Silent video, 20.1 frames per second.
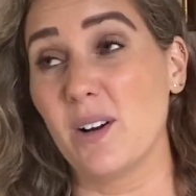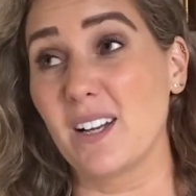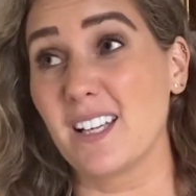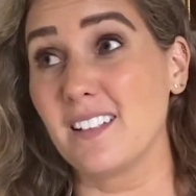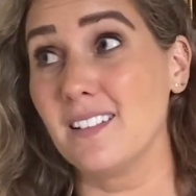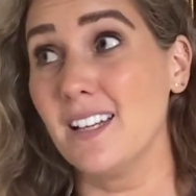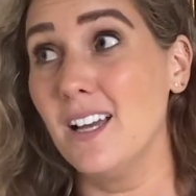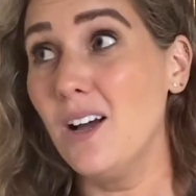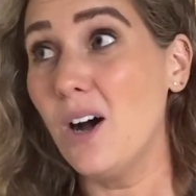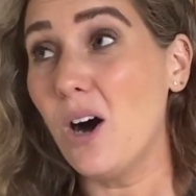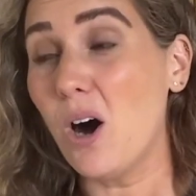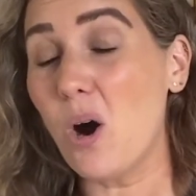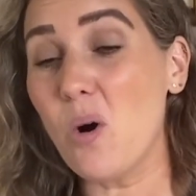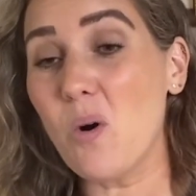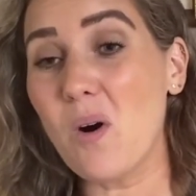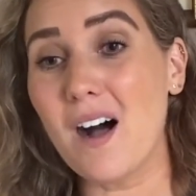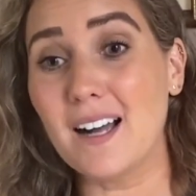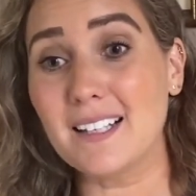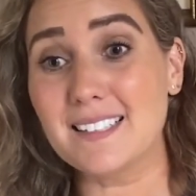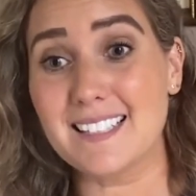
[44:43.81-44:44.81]
I can
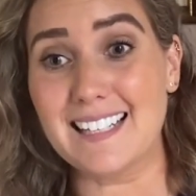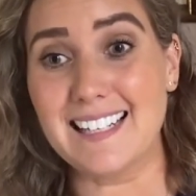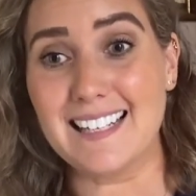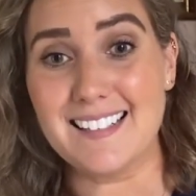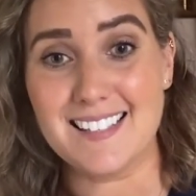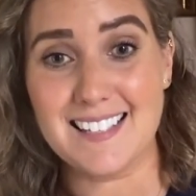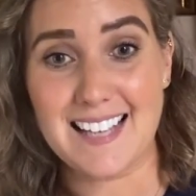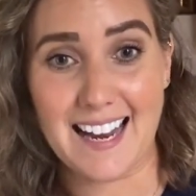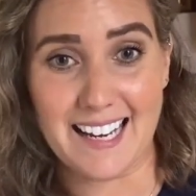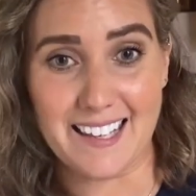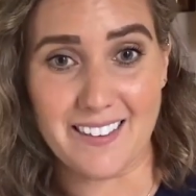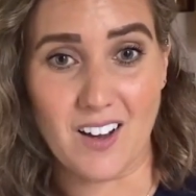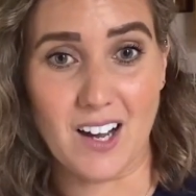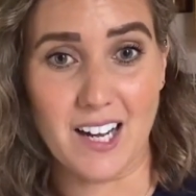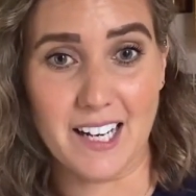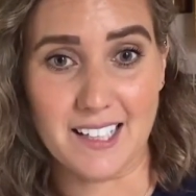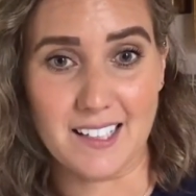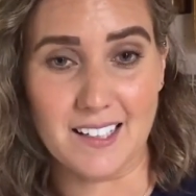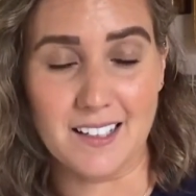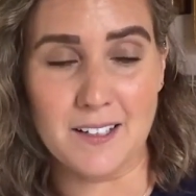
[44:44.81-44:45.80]
wholeheartedly say that
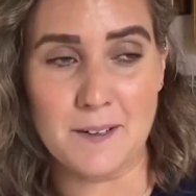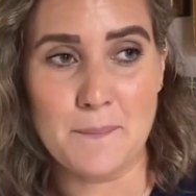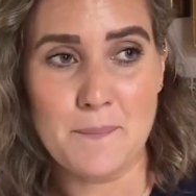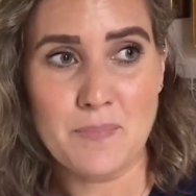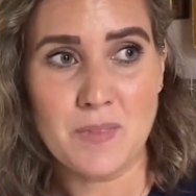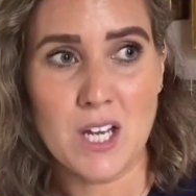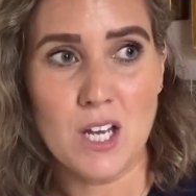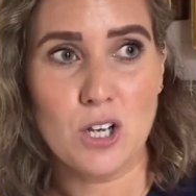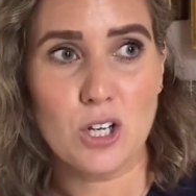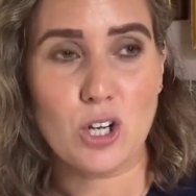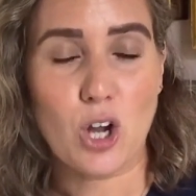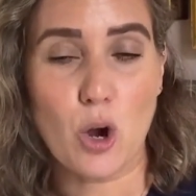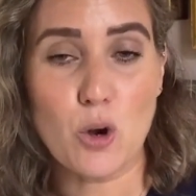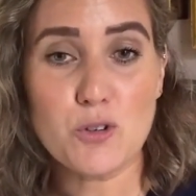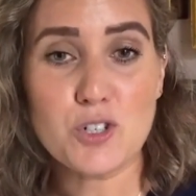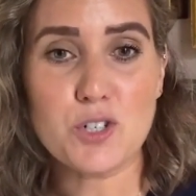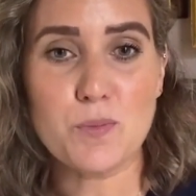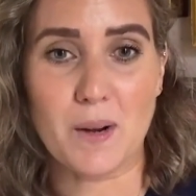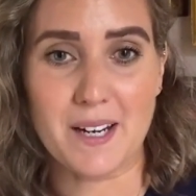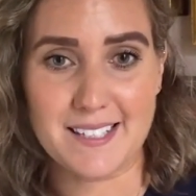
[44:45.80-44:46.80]
I can
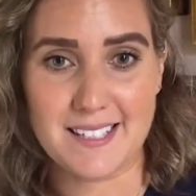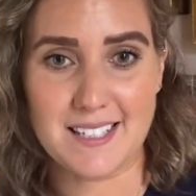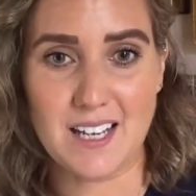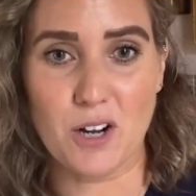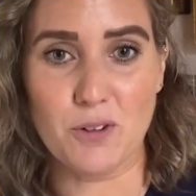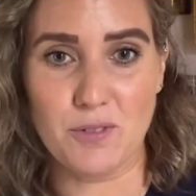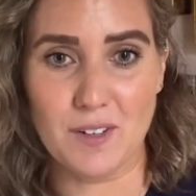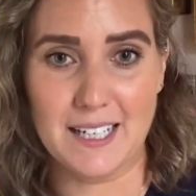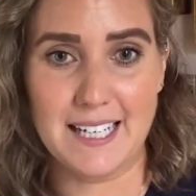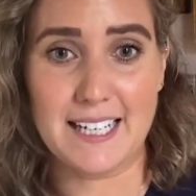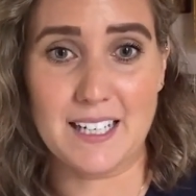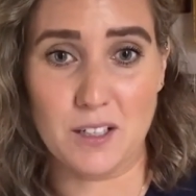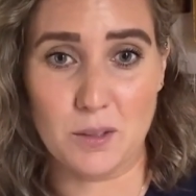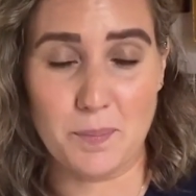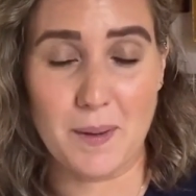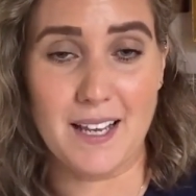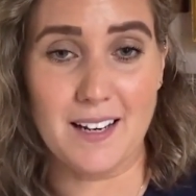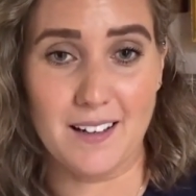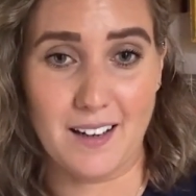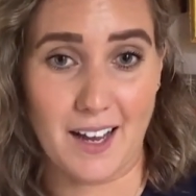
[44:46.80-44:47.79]
coach myself a little
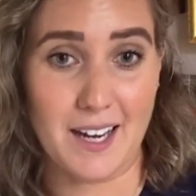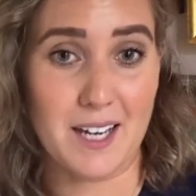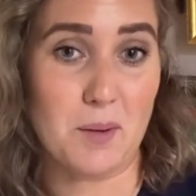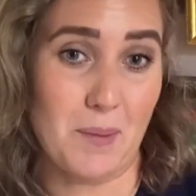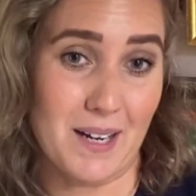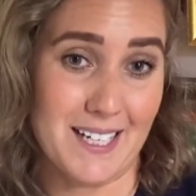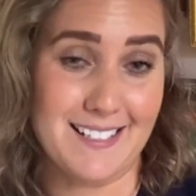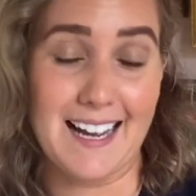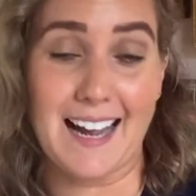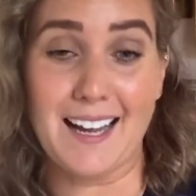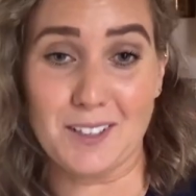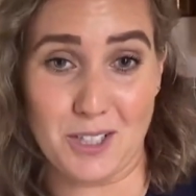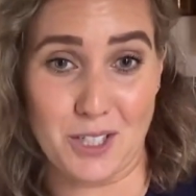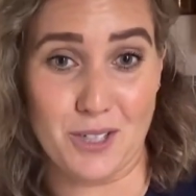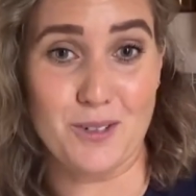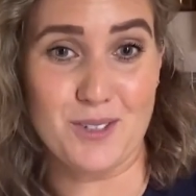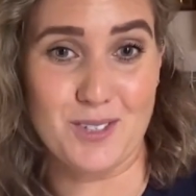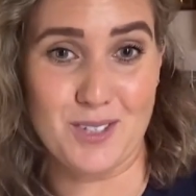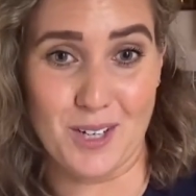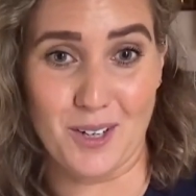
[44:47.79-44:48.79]
bit like my dad
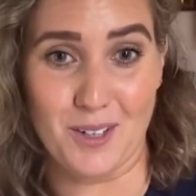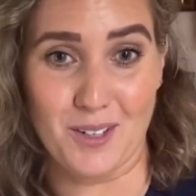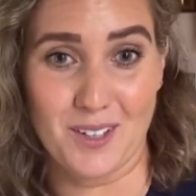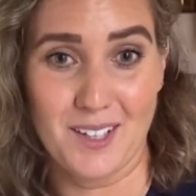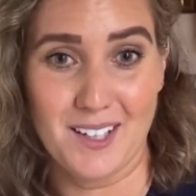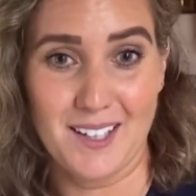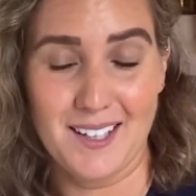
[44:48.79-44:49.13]
used to.